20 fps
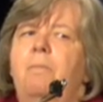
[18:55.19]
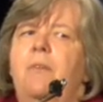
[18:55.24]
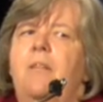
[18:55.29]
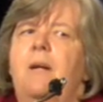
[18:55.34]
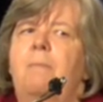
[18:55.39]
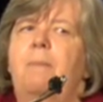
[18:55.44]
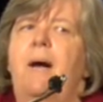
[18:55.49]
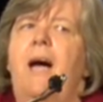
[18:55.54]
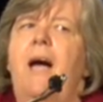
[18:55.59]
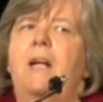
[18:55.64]

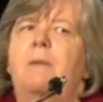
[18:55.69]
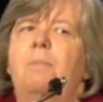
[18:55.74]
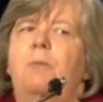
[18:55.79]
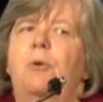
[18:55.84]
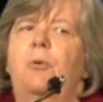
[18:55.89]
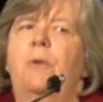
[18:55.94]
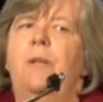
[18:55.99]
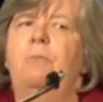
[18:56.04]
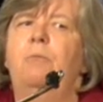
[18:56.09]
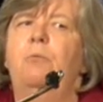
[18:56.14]
the
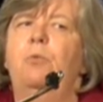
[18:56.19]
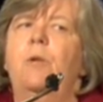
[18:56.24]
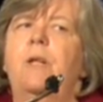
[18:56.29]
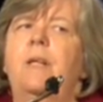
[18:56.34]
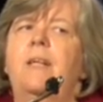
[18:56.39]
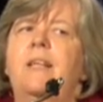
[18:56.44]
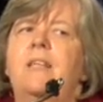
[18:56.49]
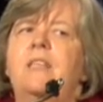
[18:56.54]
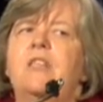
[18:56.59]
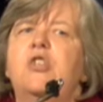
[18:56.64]
backbone and
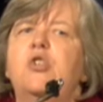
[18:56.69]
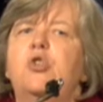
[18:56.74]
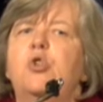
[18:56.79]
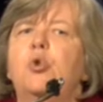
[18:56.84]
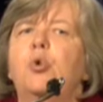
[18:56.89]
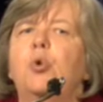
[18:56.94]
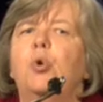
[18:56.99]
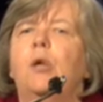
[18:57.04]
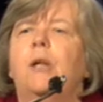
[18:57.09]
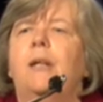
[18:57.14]
really
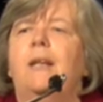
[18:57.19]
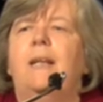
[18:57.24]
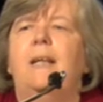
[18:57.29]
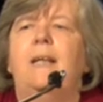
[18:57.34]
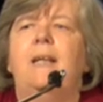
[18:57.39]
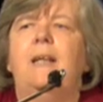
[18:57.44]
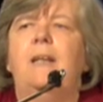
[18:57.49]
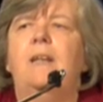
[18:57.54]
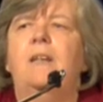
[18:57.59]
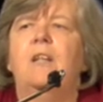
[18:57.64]

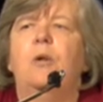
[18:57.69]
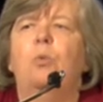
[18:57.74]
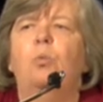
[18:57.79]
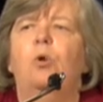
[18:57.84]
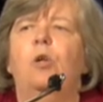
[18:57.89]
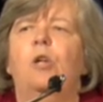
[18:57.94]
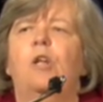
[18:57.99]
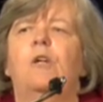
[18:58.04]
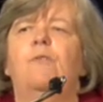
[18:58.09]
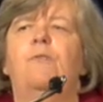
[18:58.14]
stewarding the
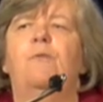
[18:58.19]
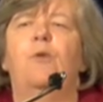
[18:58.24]
work